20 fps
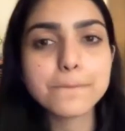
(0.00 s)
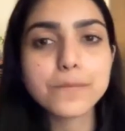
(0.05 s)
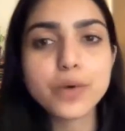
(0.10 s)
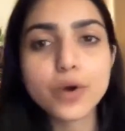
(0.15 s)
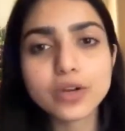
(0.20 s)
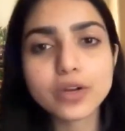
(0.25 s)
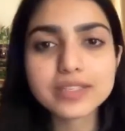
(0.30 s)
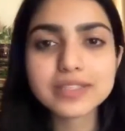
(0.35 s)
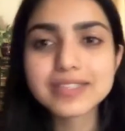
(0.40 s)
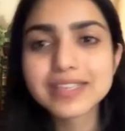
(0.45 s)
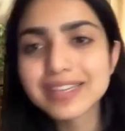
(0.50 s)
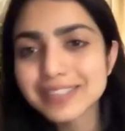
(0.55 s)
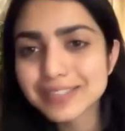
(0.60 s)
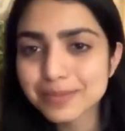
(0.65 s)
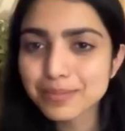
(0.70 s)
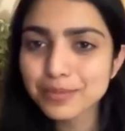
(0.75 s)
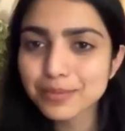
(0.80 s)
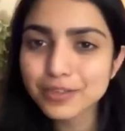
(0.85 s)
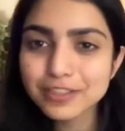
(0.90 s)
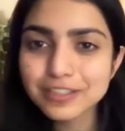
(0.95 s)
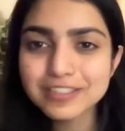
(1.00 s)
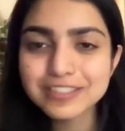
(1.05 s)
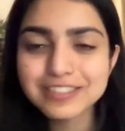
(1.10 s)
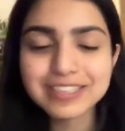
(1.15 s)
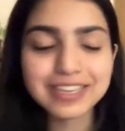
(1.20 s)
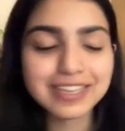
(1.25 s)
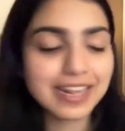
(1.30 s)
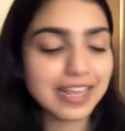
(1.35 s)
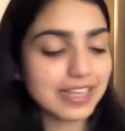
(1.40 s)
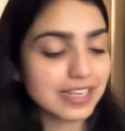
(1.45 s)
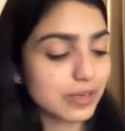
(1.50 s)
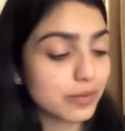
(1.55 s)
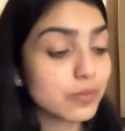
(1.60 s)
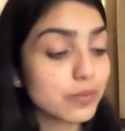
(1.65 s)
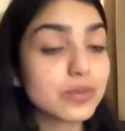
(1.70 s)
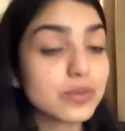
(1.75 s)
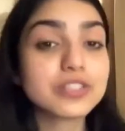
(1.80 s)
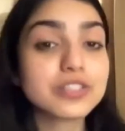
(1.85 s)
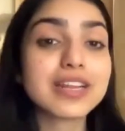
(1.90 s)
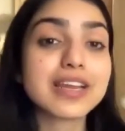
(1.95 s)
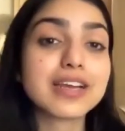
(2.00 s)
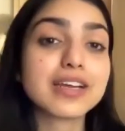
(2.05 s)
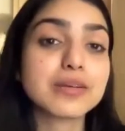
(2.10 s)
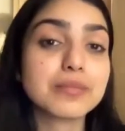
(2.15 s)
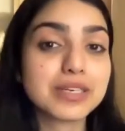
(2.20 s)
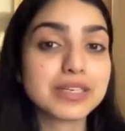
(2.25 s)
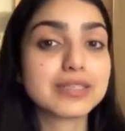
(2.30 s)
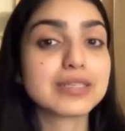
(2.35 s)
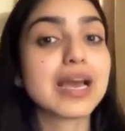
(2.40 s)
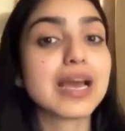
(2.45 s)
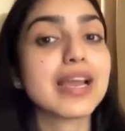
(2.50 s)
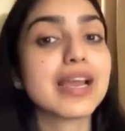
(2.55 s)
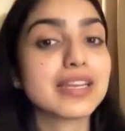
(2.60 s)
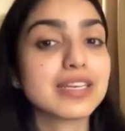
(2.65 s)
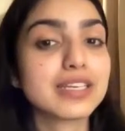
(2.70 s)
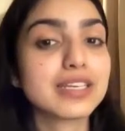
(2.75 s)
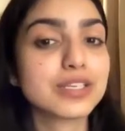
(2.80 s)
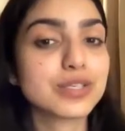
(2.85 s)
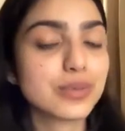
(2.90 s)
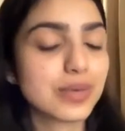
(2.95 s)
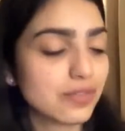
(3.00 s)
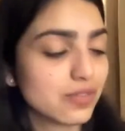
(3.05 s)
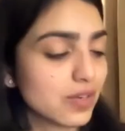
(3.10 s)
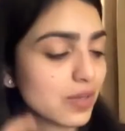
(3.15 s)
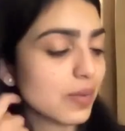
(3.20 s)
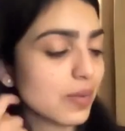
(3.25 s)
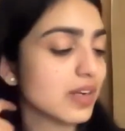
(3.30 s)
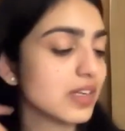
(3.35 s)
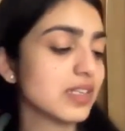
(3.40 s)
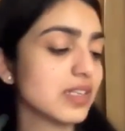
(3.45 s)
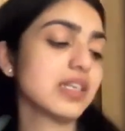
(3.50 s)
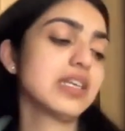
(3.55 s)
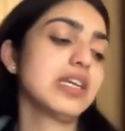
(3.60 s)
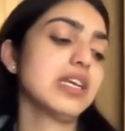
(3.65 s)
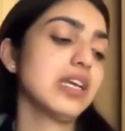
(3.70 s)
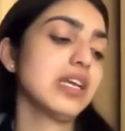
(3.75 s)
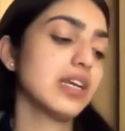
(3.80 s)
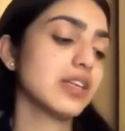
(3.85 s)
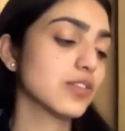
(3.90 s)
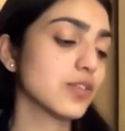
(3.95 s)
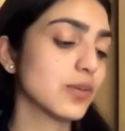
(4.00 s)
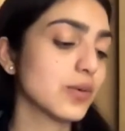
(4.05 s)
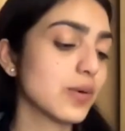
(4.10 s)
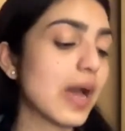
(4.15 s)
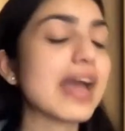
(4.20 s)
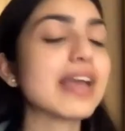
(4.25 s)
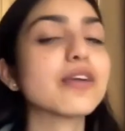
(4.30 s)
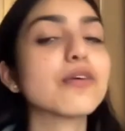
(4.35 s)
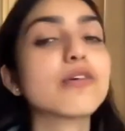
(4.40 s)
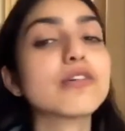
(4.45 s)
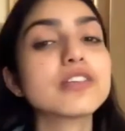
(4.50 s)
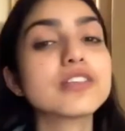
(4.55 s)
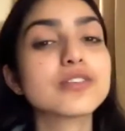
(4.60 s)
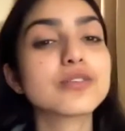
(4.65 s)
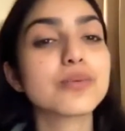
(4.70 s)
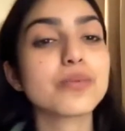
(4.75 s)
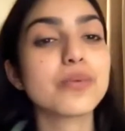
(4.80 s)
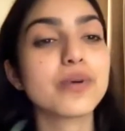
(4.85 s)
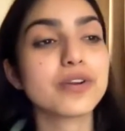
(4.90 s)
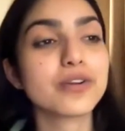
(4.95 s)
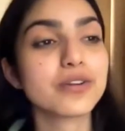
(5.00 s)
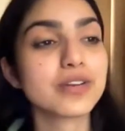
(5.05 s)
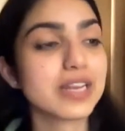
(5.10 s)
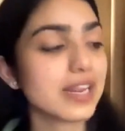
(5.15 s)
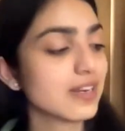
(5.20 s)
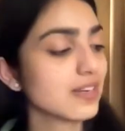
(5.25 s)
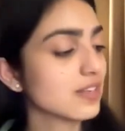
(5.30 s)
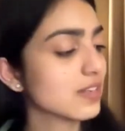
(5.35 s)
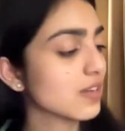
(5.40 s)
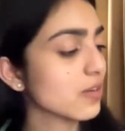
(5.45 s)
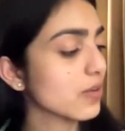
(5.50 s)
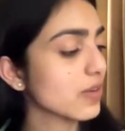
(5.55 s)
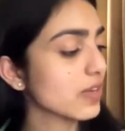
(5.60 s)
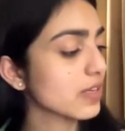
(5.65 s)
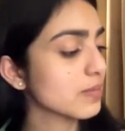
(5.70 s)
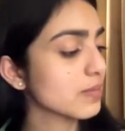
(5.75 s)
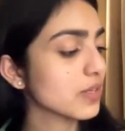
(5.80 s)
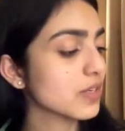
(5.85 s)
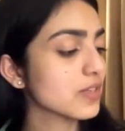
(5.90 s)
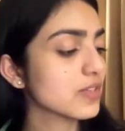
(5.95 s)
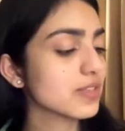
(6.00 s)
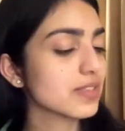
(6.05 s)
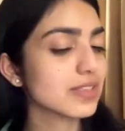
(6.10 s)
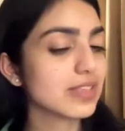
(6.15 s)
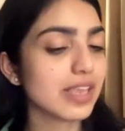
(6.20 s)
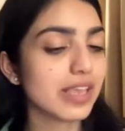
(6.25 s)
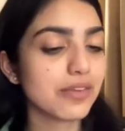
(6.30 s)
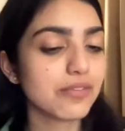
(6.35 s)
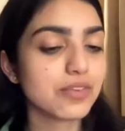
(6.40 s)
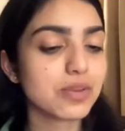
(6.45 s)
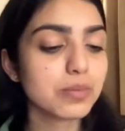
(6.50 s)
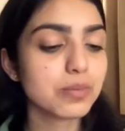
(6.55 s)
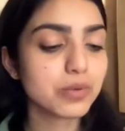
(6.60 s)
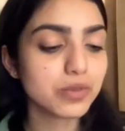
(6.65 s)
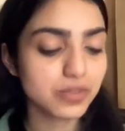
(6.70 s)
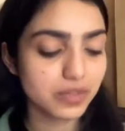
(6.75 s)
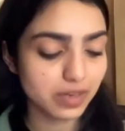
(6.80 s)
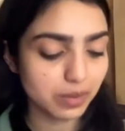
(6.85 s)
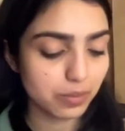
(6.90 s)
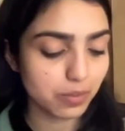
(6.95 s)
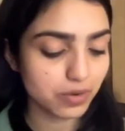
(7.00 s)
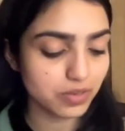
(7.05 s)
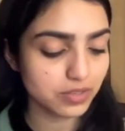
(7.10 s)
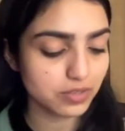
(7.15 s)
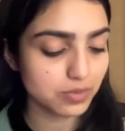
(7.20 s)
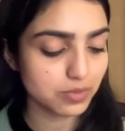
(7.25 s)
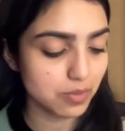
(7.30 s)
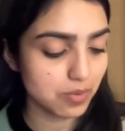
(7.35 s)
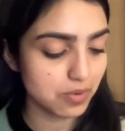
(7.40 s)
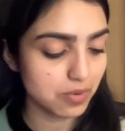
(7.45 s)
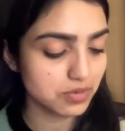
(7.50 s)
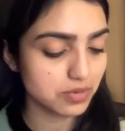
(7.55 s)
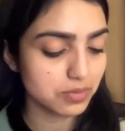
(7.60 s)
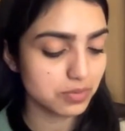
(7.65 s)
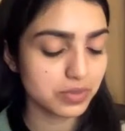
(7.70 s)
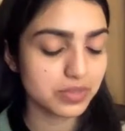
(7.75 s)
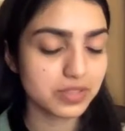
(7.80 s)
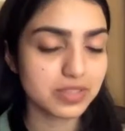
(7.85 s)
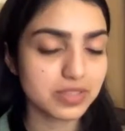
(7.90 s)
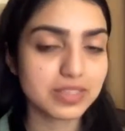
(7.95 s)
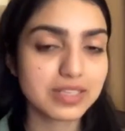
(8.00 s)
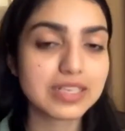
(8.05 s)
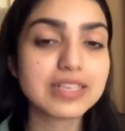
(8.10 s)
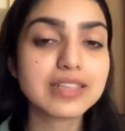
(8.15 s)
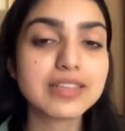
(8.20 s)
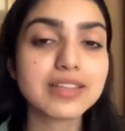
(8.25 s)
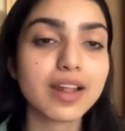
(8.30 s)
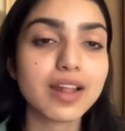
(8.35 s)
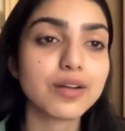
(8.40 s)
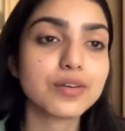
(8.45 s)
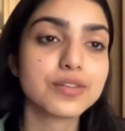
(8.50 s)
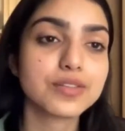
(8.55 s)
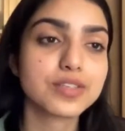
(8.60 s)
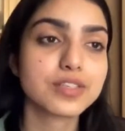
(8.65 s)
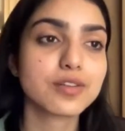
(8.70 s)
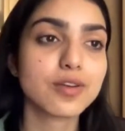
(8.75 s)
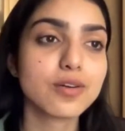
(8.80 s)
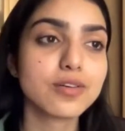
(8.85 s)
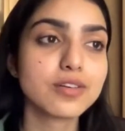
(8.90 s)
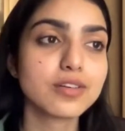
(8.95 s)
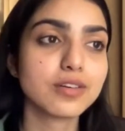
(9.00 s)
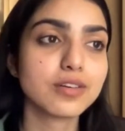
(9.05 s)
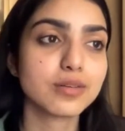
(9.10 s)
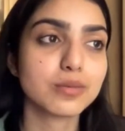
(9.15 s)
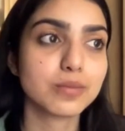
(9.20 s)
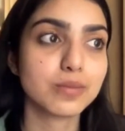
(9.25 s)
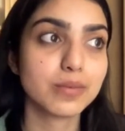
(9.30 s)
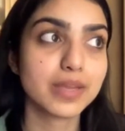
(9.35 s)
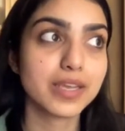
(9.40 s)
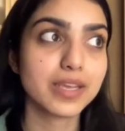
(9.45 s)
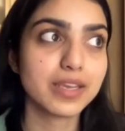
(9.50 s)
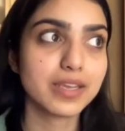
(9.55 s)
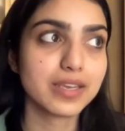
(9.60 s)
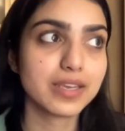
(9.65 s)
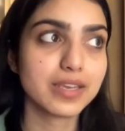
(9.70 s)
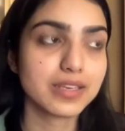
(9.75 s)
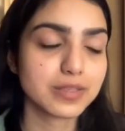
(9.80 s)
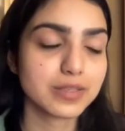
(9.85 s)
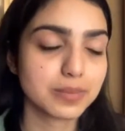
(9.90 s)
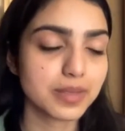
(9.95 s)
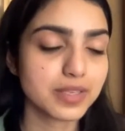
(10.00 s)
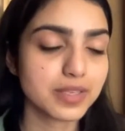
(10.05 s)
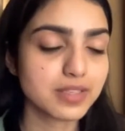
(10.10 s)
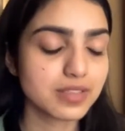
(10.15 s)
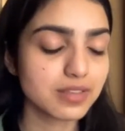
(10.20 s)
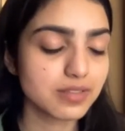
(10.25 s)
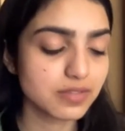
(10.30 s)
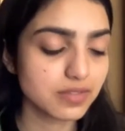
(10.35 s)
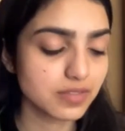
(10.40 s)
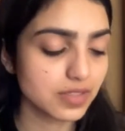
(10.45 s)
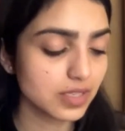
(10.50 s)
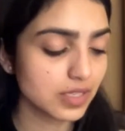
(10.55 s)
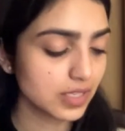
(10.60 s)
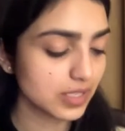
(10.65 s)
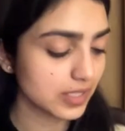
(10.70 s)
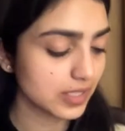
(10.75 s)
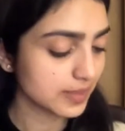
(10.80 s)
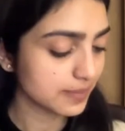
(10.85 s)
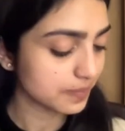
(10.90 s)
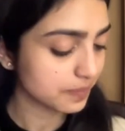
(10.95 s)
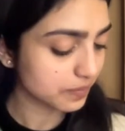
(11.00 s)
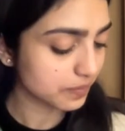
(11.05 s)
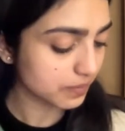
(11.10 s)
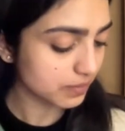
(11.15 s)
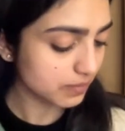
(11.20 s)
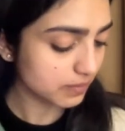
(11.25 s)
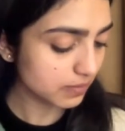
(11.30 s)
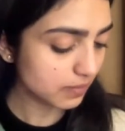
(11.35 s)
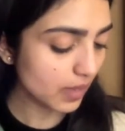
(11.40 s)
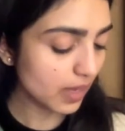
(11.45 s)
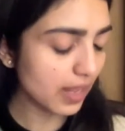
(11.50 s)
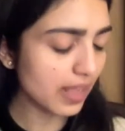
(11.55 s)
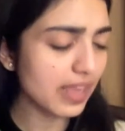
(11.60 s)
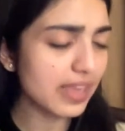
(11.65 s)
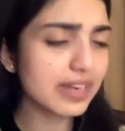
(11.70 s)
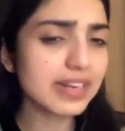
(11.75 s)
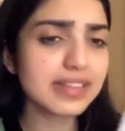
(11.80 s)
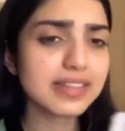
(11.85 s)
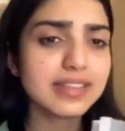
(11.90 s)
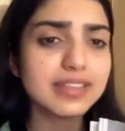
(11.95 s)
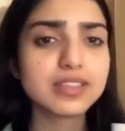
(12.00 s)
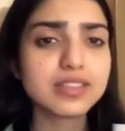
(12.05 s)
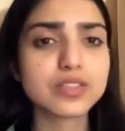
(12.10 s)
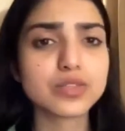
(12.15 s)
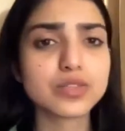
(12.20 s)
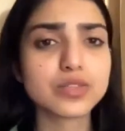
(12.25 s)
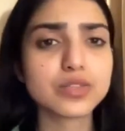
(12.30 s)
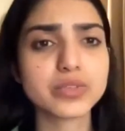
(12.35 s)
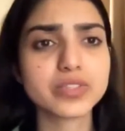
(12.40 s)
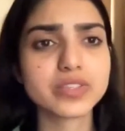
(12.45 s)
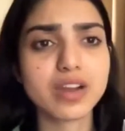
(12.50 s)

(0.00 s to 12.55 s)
pocket-sized books, and I would recommend it highly to everyone. So I ordered the one on Leonard Cohen because every book that I wanted to order was either out of stock or way expensive. And I think this was